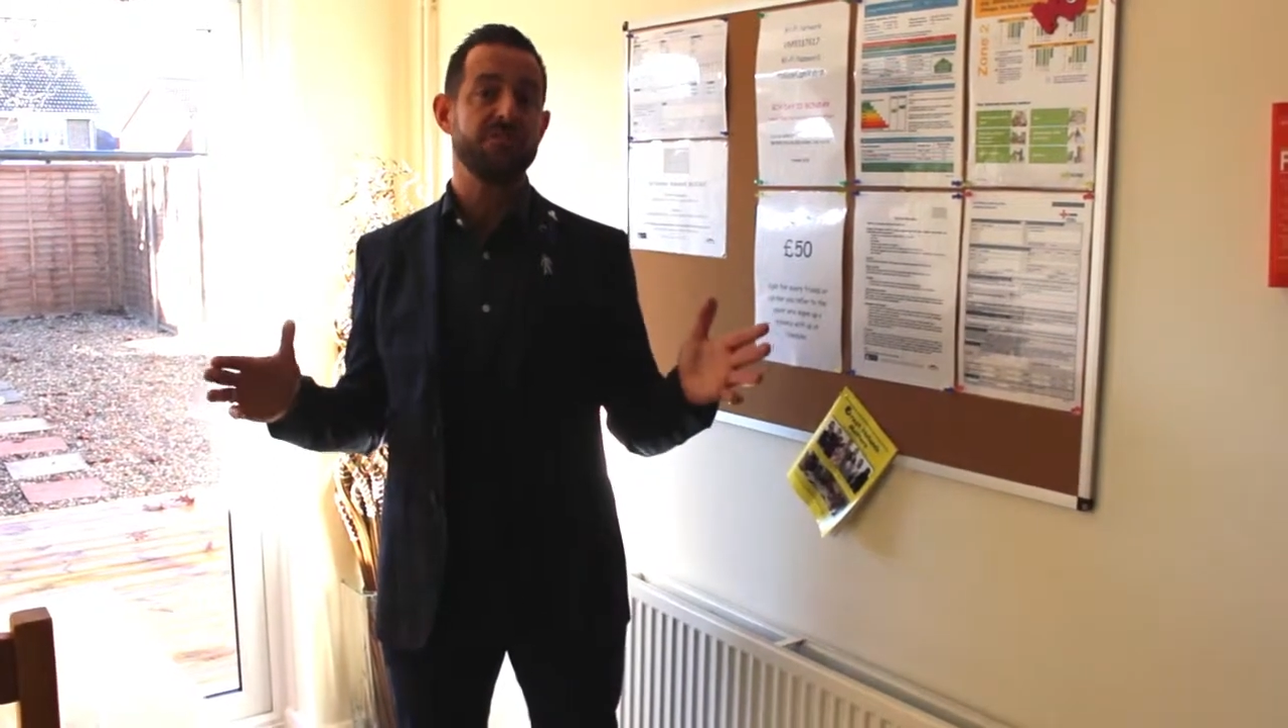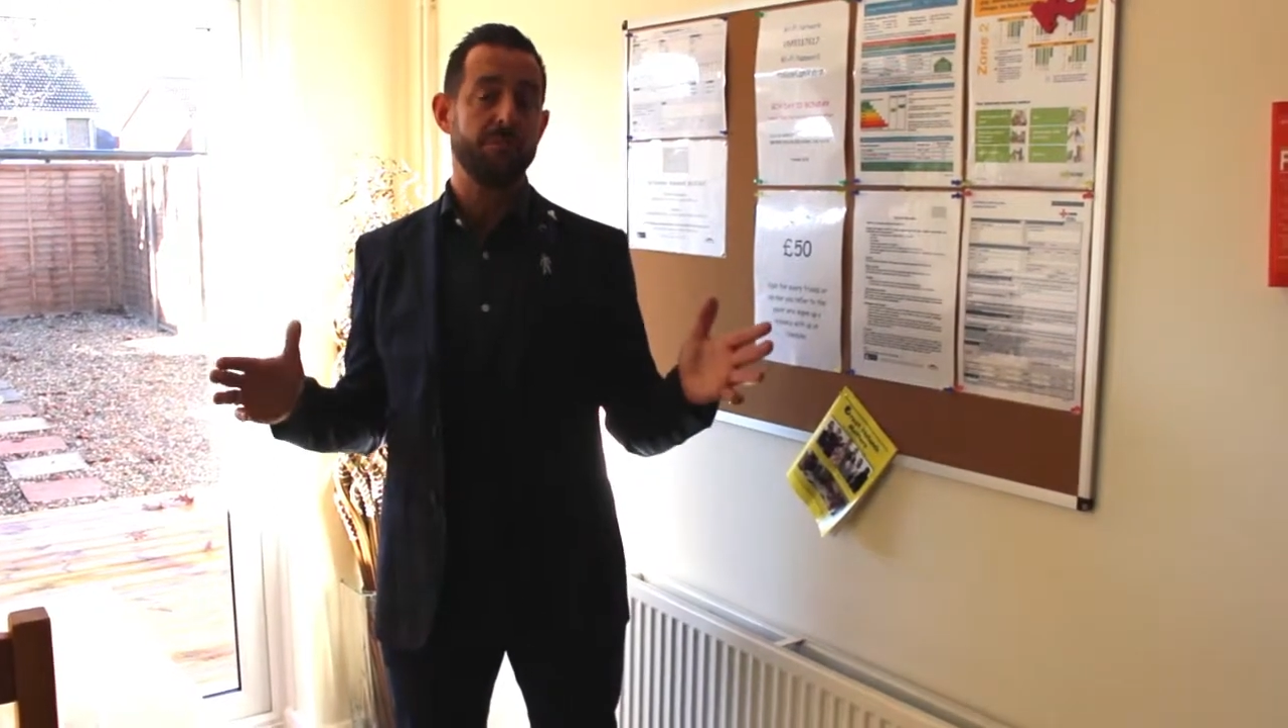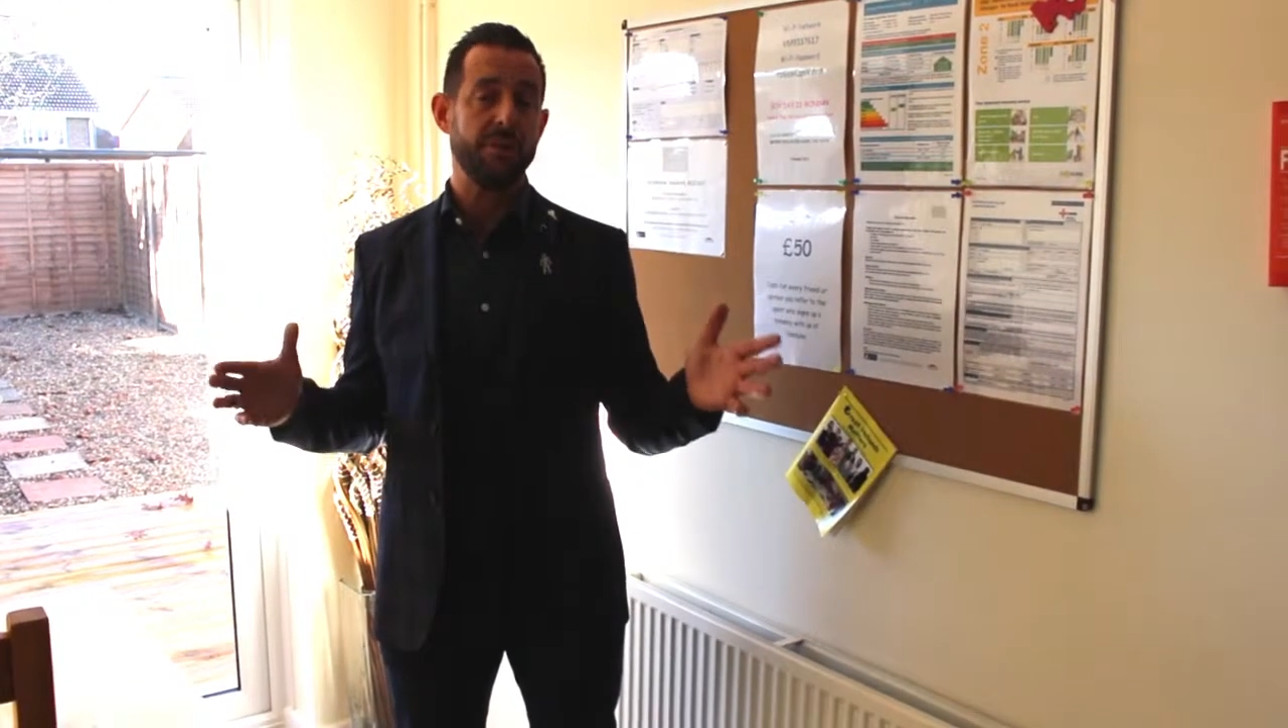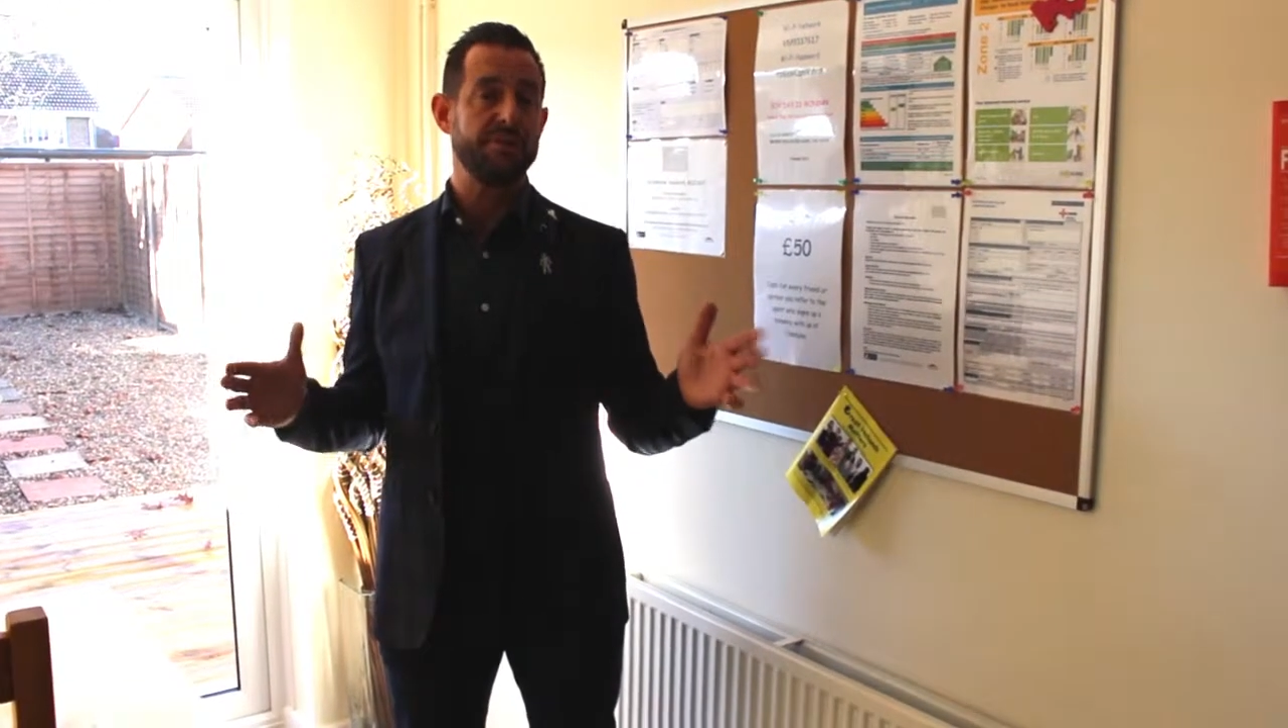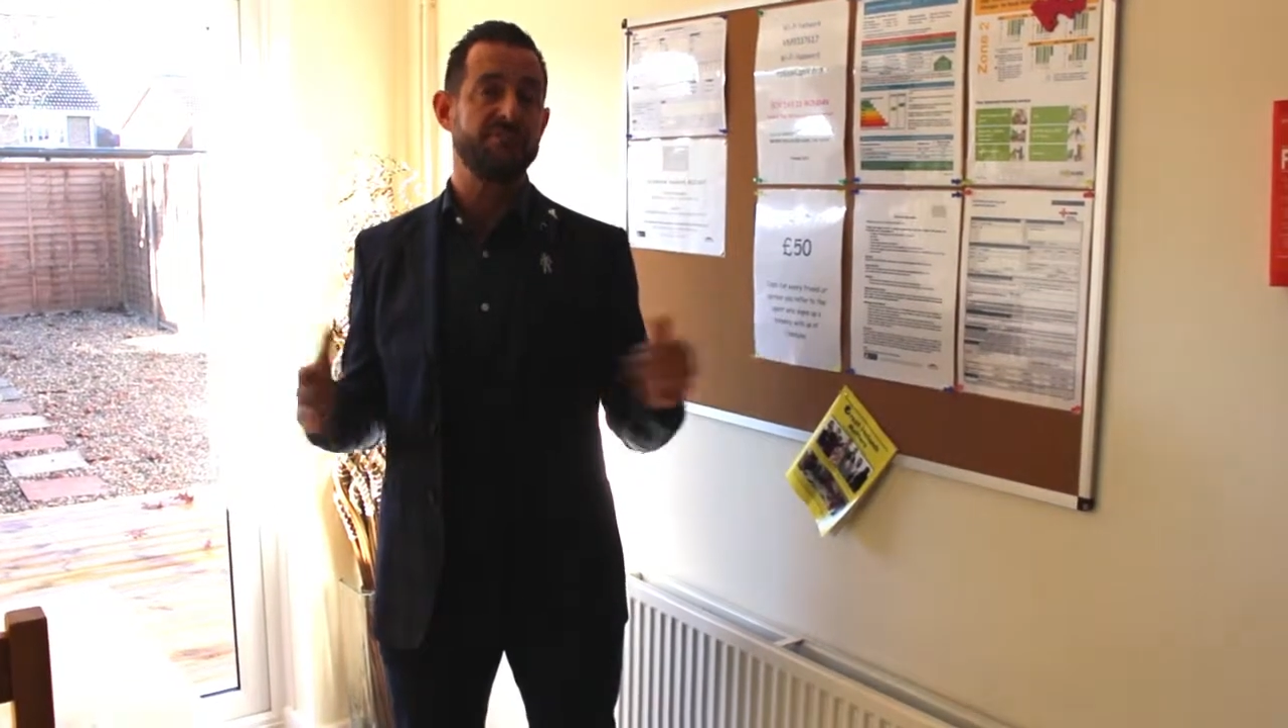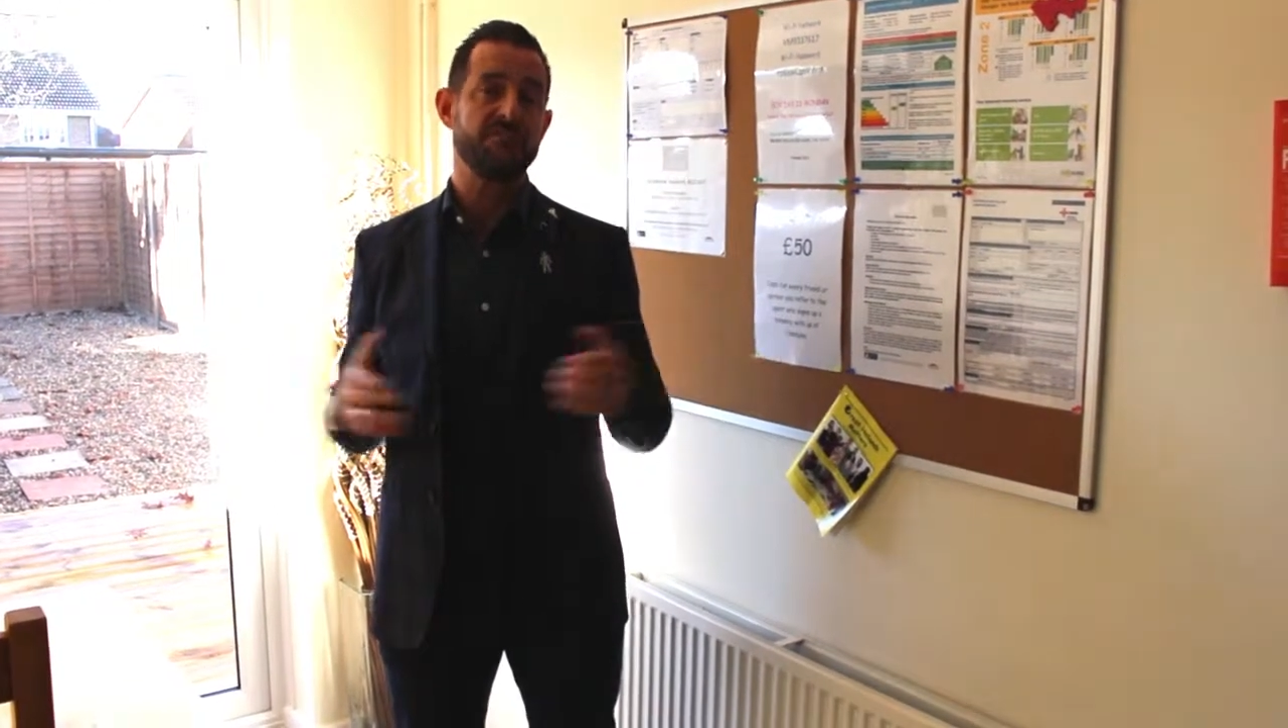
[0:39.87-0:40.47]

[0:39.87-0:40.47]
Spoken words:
I'm pleased